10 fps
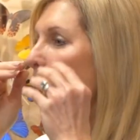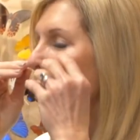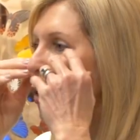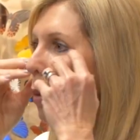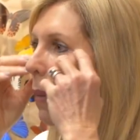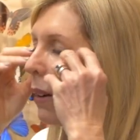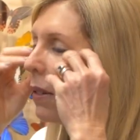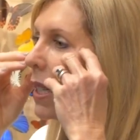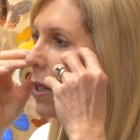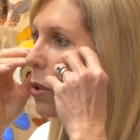So by
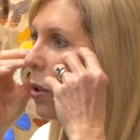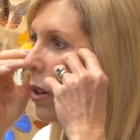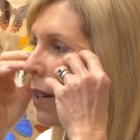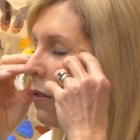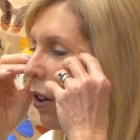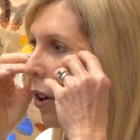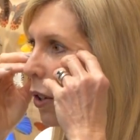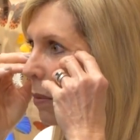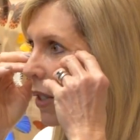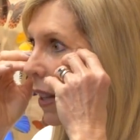restoring volume
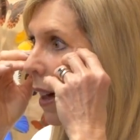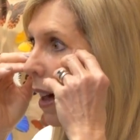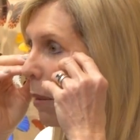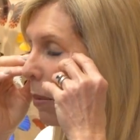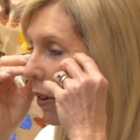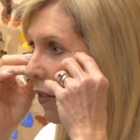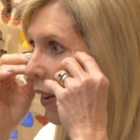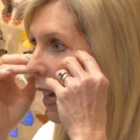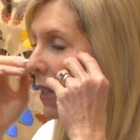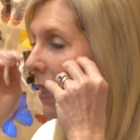to the upper
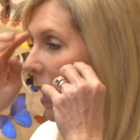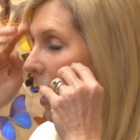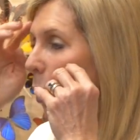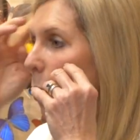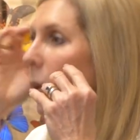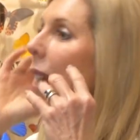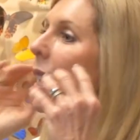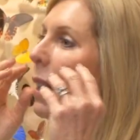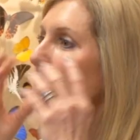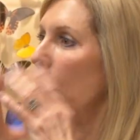face, we
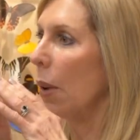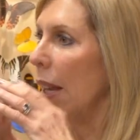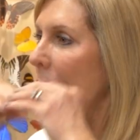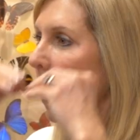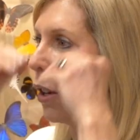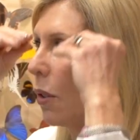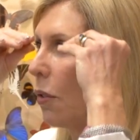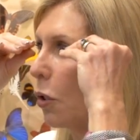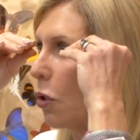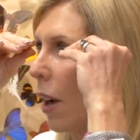can bring that youthful
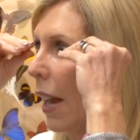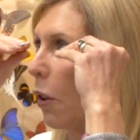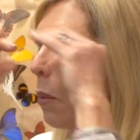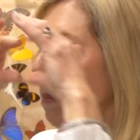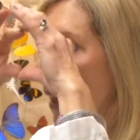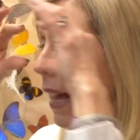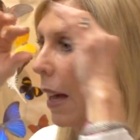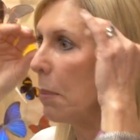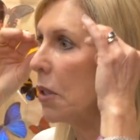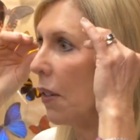triangle back up
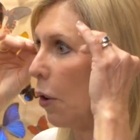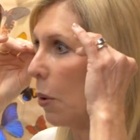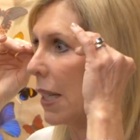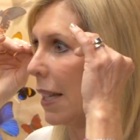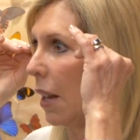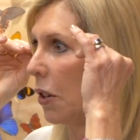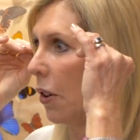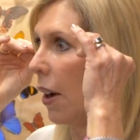to focus on your